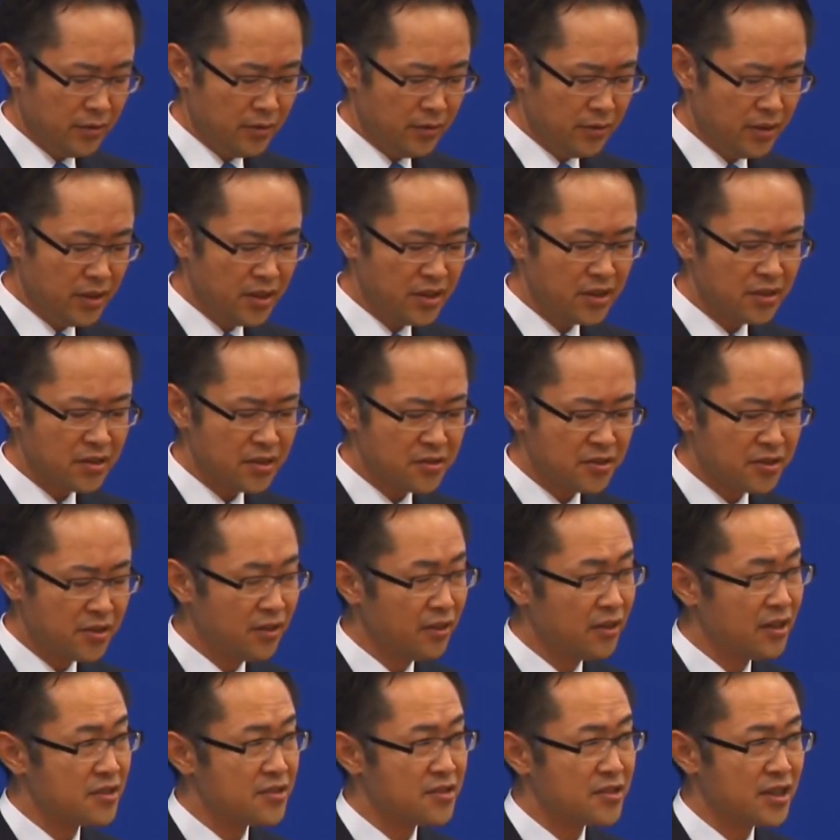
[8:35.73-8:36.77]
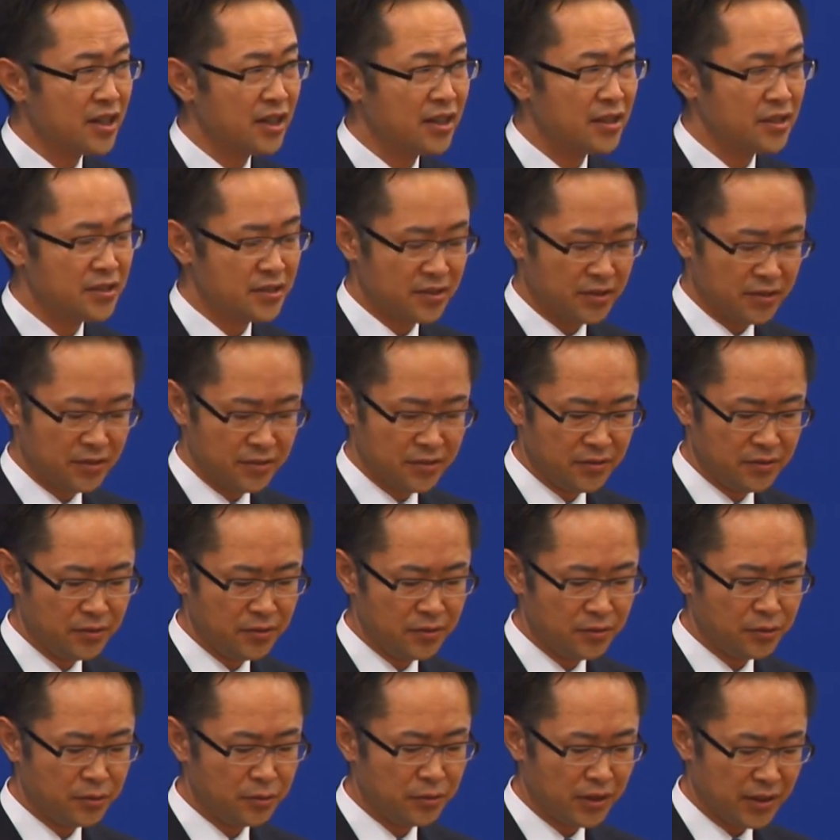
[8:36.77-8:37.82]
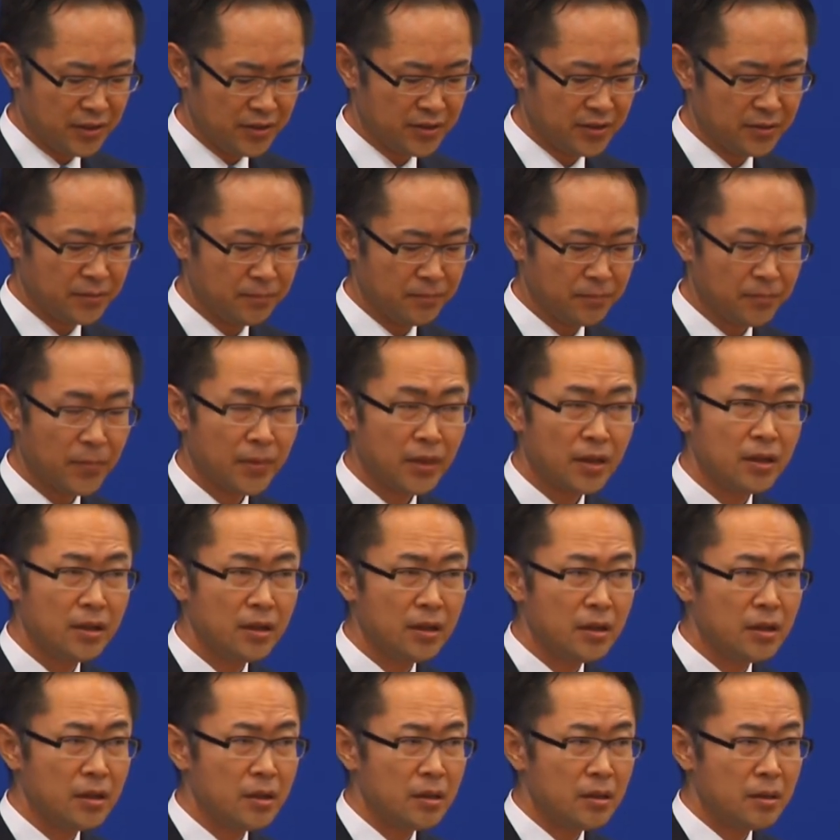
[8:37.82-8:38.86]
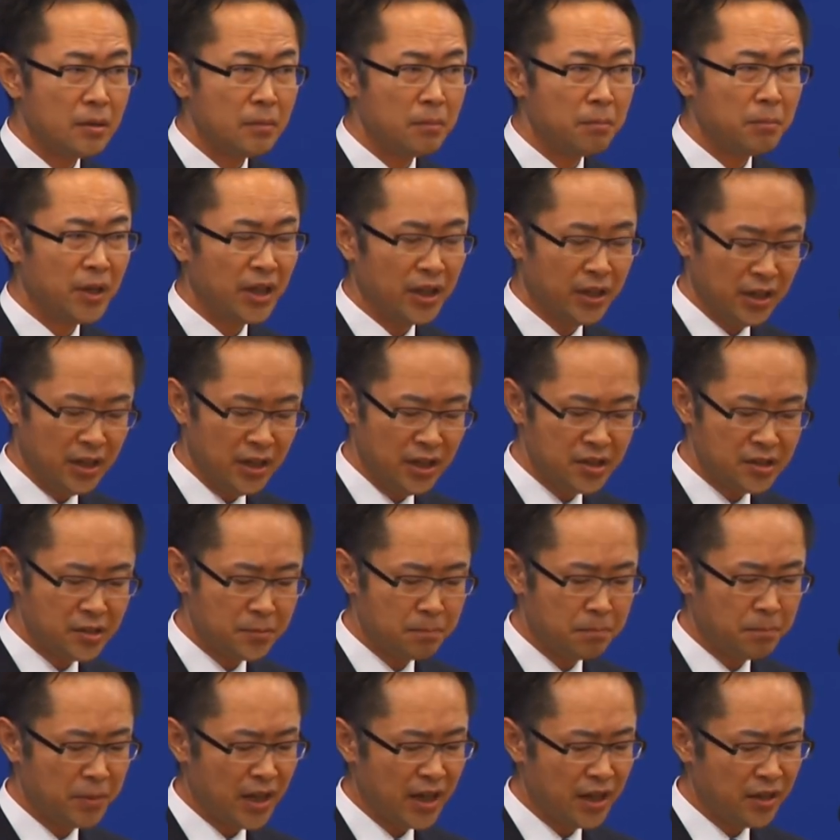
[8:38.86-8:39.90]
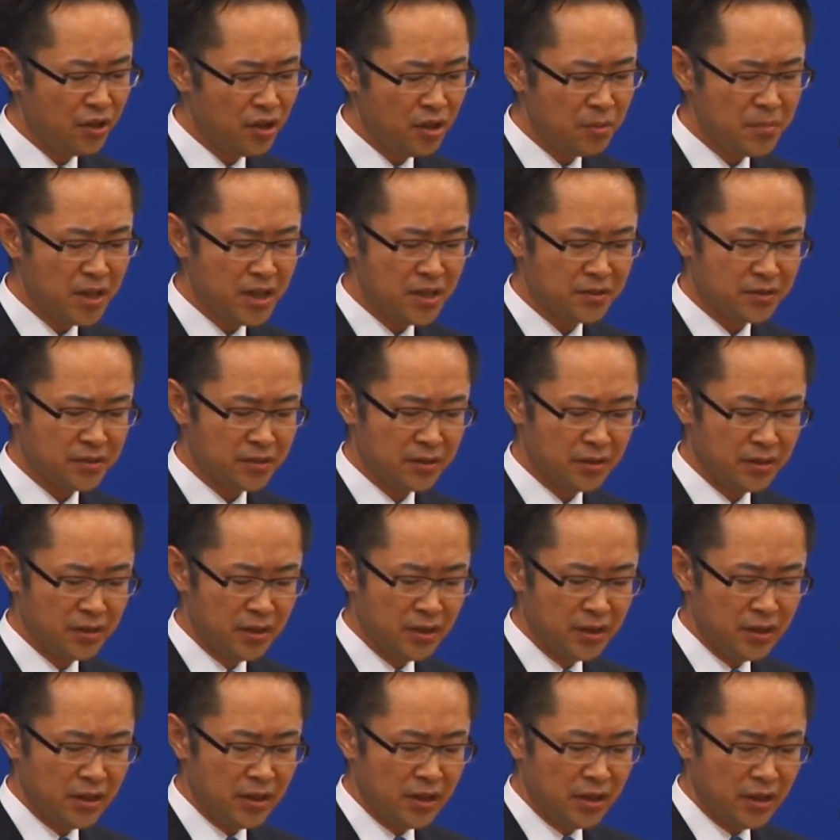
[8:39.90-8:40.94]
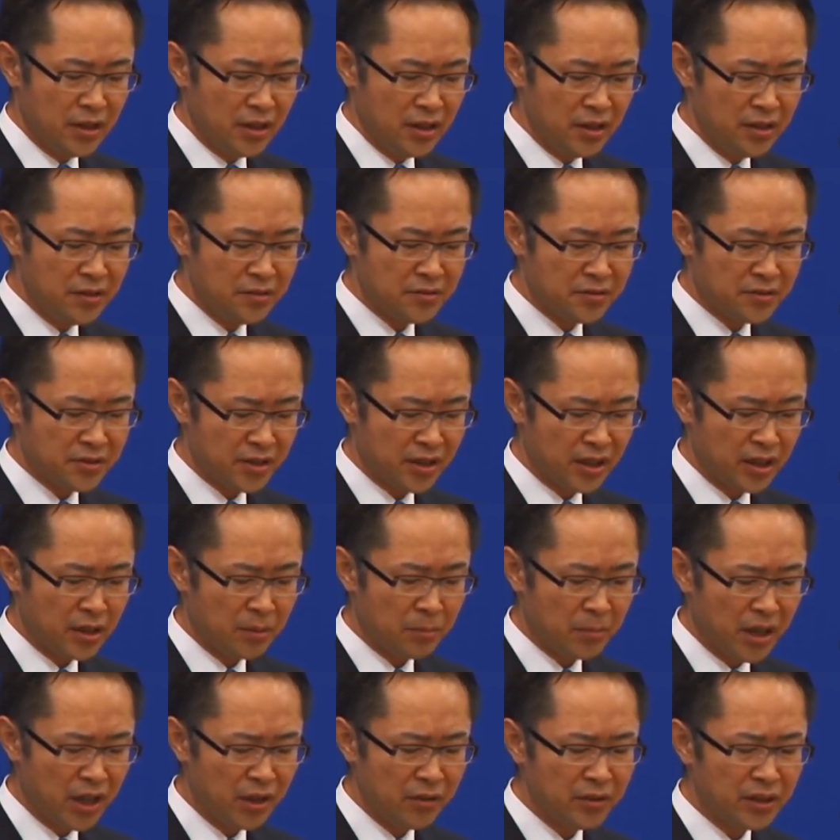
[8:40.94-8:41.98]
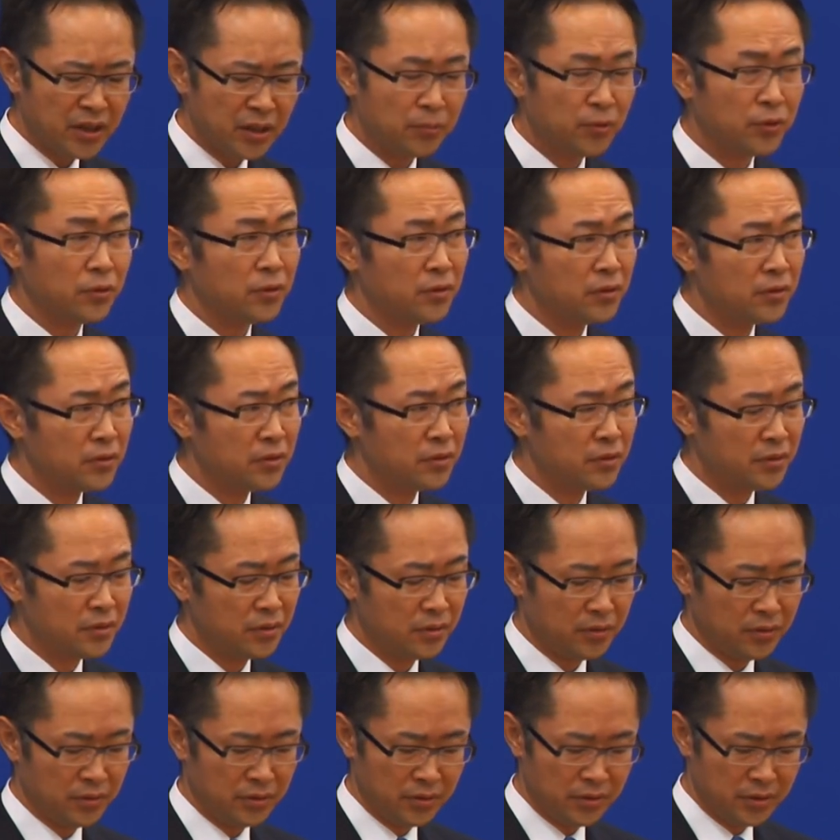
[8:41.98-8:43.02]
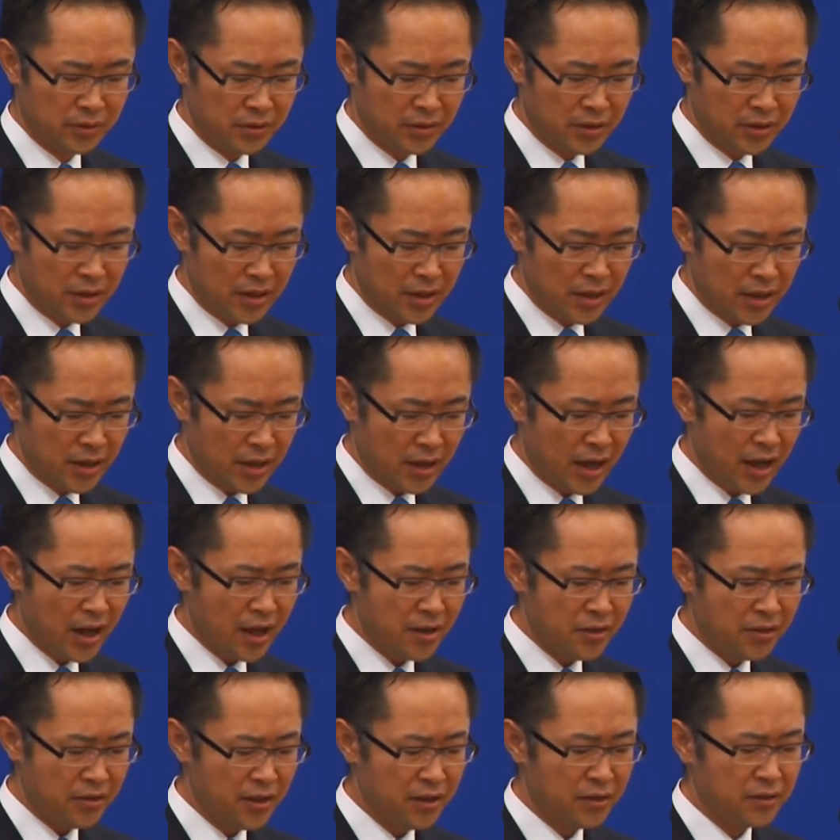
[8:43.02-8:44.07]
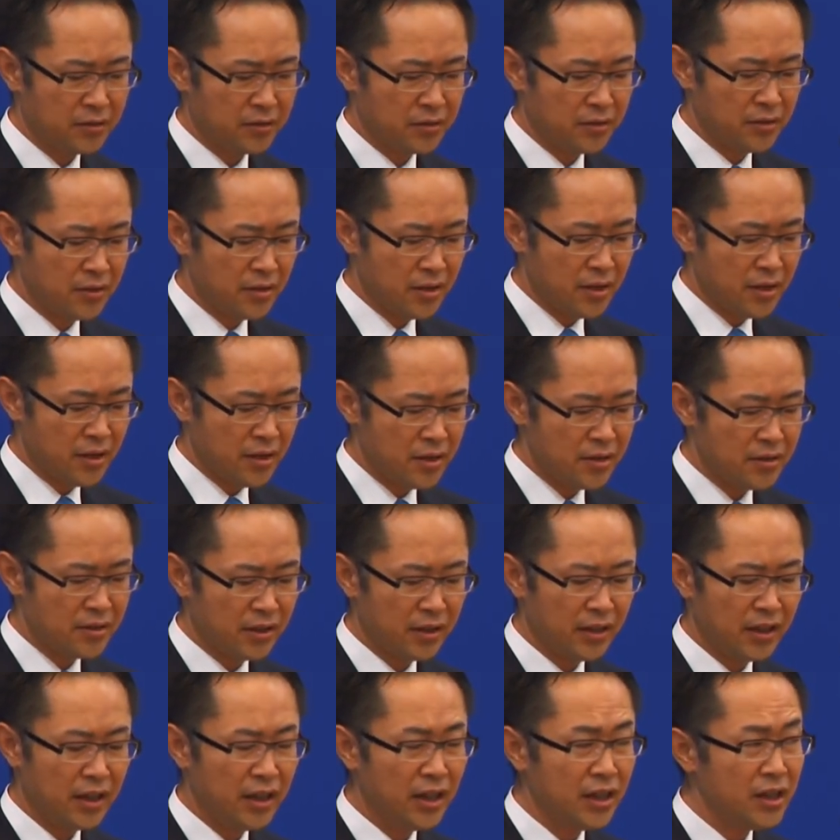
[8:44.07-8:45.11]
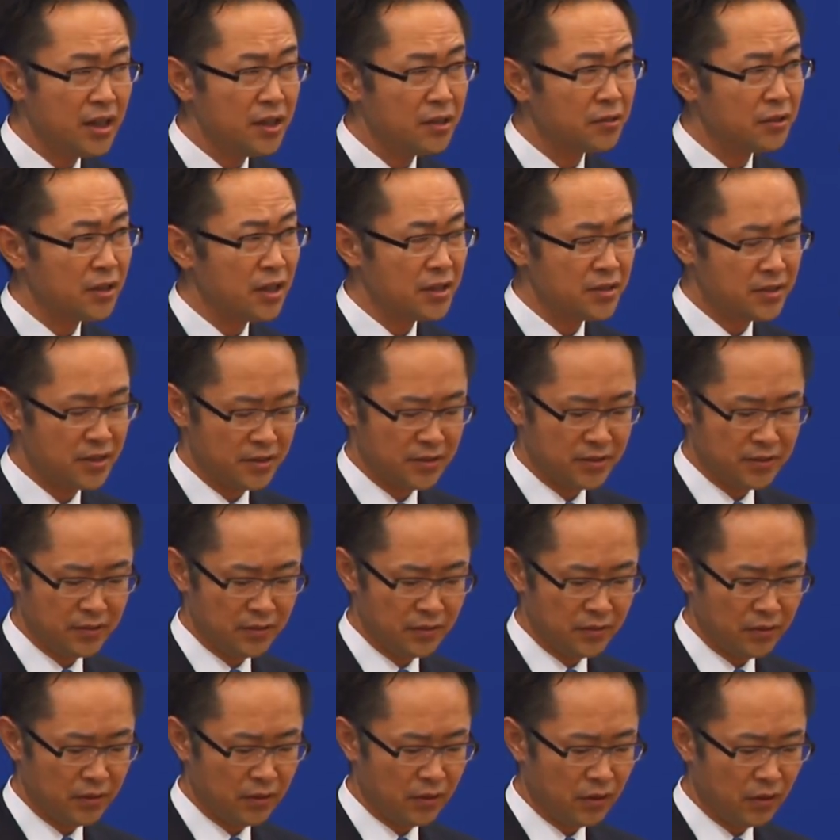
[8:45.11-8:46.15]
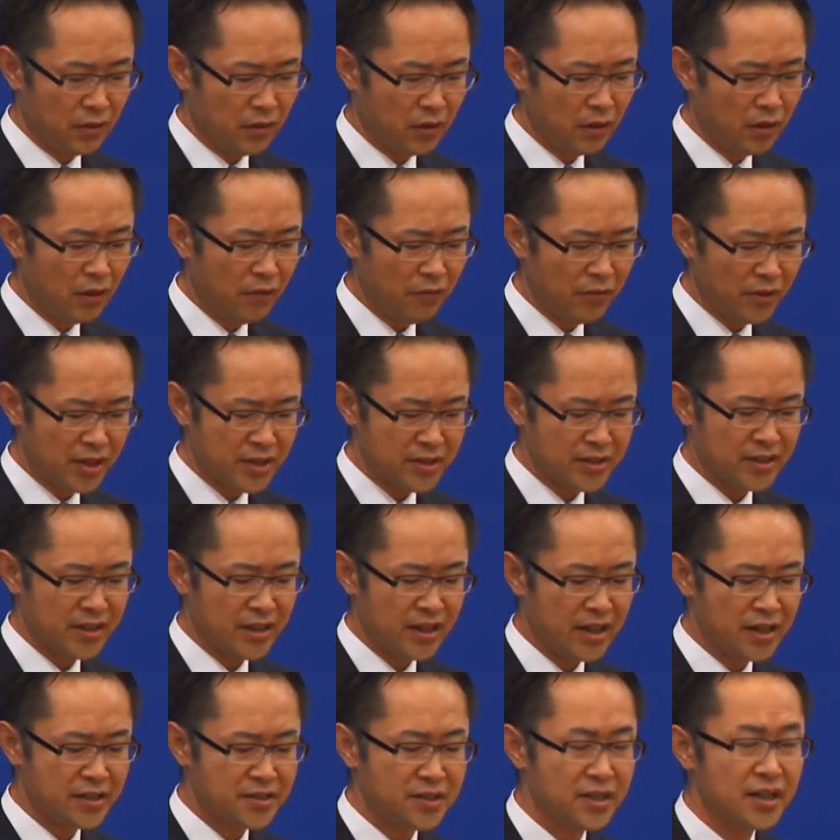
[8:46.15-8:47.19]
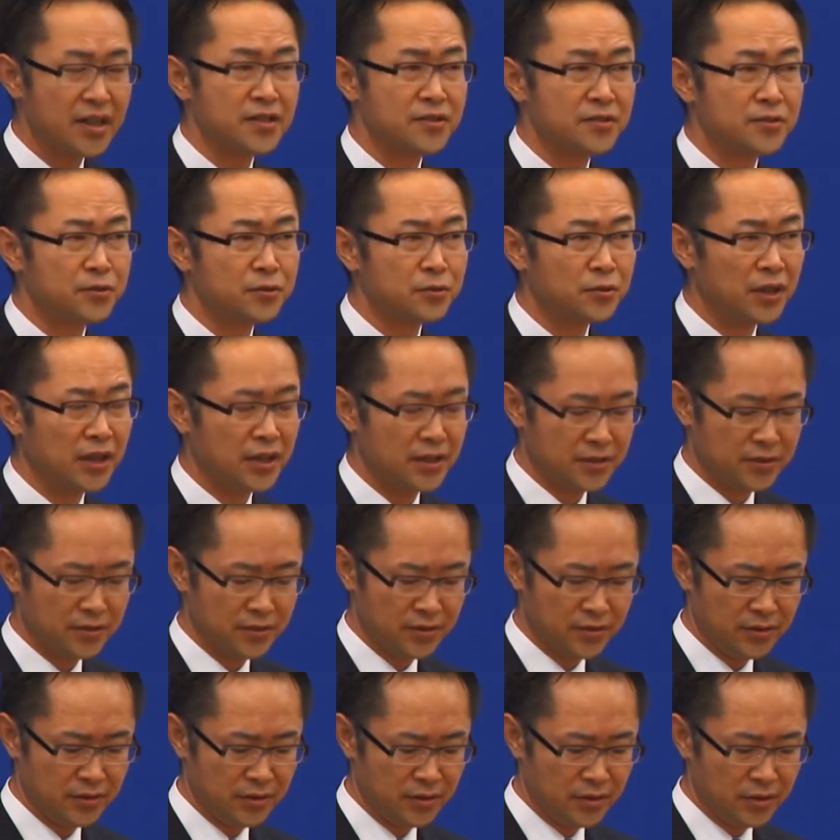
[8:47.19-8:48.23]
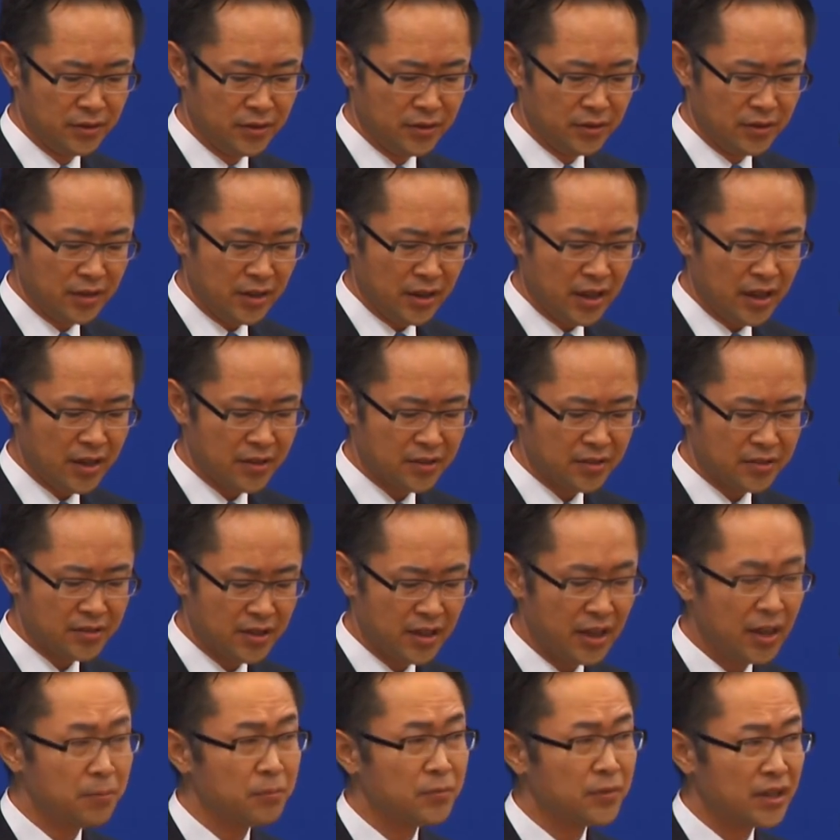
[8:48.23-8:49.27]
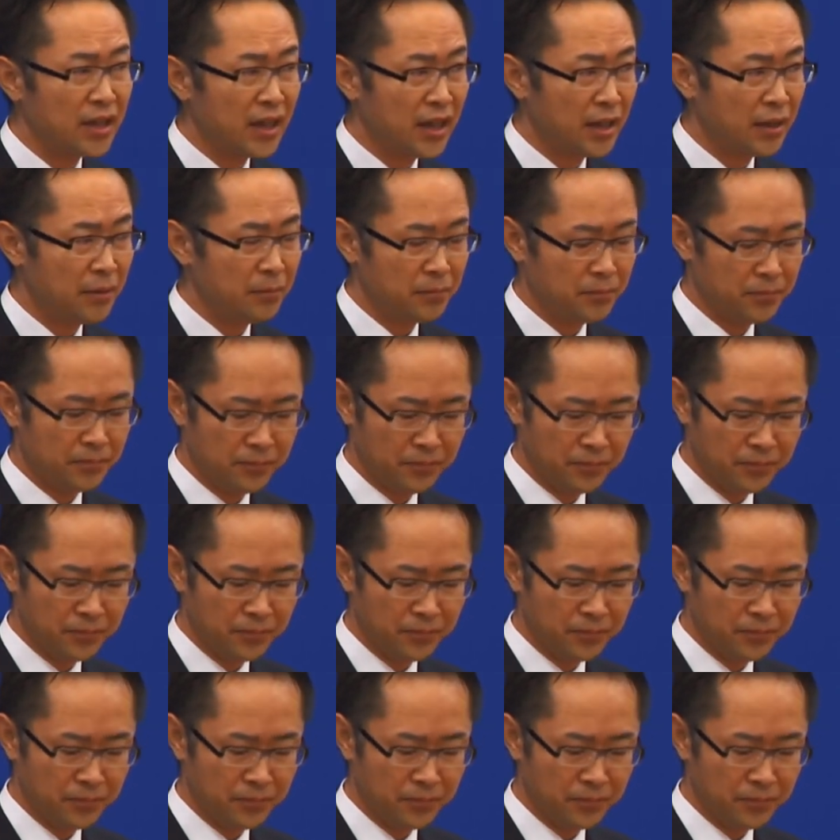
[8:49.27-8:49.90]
This is a serious challenge to us, but it is by no means insurmountable. I think that any crisis offers a chance to us at the same time.